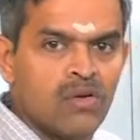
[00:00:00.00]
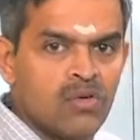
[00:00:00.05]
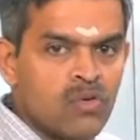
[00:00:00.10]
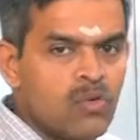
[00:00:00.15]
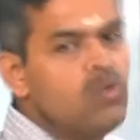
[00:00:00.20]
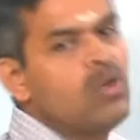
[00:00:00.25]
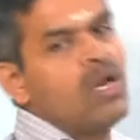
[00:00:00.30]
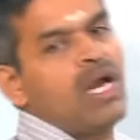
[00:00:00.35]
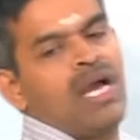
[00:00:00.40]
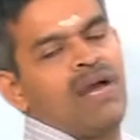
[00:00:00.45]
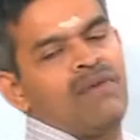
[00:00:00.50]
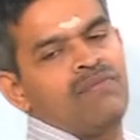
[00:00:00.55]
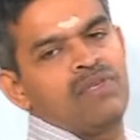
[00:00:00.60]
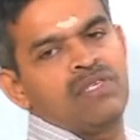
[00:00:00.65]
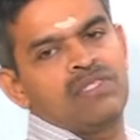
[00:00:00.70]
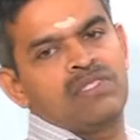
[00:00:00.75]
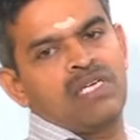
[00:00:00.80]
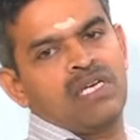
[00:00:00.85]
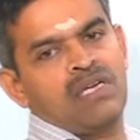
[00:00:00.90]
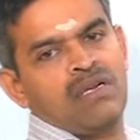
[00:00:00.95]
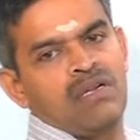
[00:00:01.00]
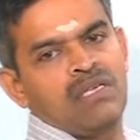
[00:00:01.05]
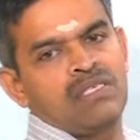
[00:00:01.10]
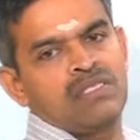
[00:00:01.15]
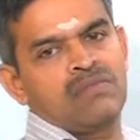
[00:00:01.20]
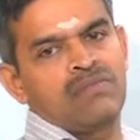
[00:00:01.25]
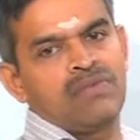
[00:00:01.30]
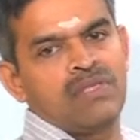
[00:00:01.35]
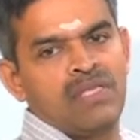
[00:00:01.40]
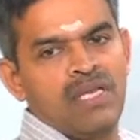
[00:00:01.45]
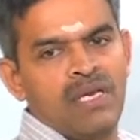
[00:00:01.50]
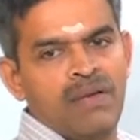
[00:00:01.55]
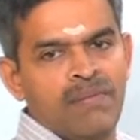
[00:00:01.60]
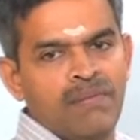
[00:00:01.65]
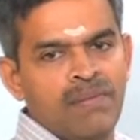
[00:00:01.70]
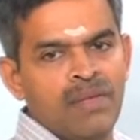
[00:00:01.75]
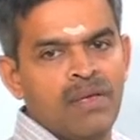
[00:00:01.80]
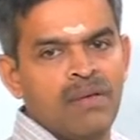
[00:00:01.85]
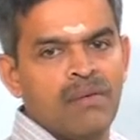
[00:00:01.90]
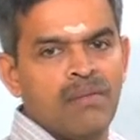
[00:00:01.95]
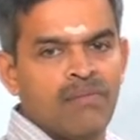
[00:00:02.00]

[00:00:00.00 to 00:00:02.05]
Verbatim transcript: do have this checklist with them